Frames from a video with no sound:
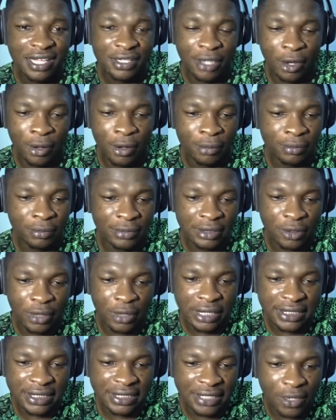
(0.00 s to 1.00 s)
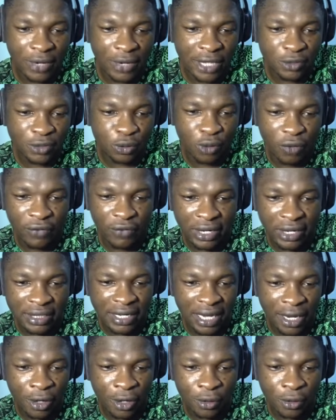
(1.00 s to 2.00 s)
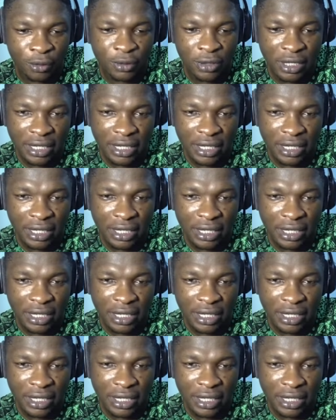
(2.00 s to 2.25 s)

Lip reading: The only thing I would like to cover now